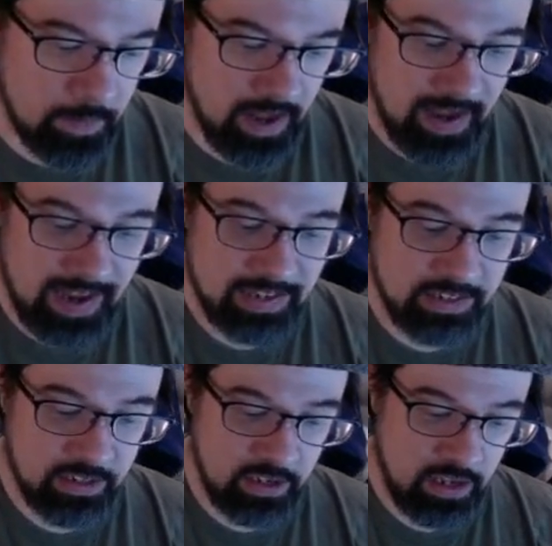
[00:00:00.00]
And
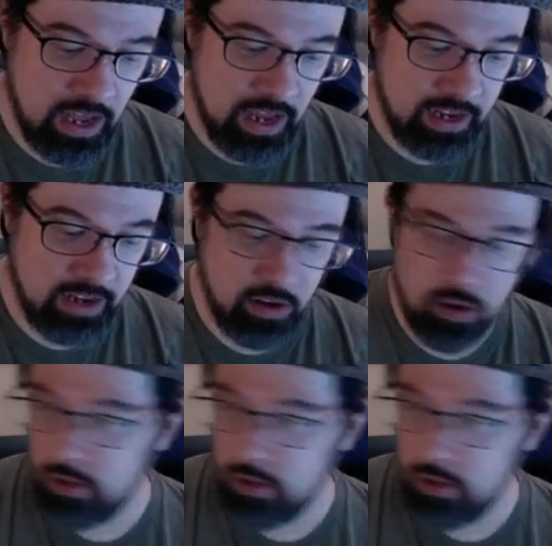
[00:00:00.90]
I can also